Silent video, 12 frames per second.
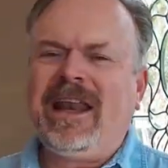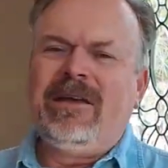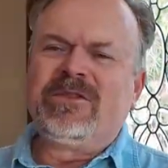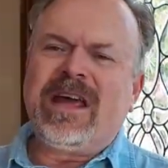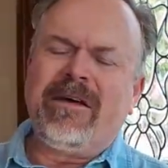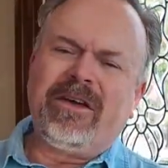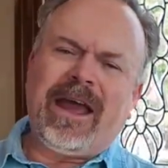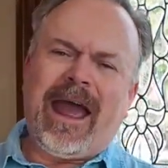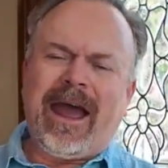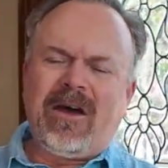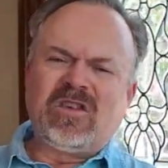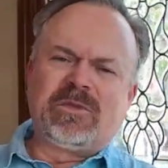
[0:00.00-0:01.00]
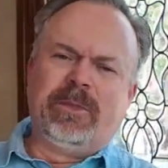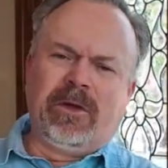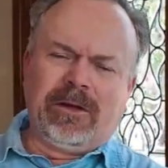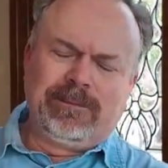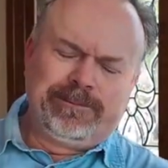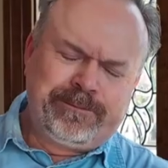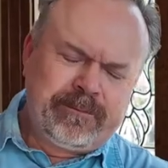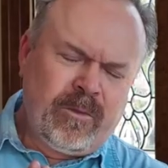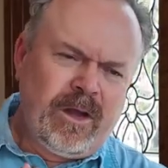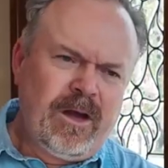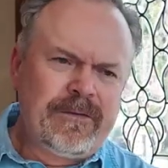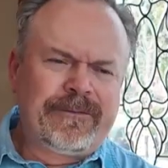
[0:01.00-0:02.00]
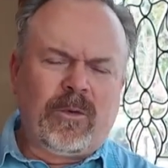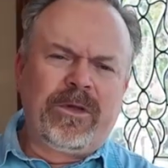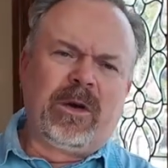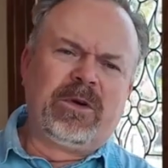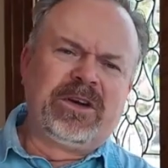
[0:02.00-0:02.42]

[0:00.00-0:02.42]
and he was having a house built for their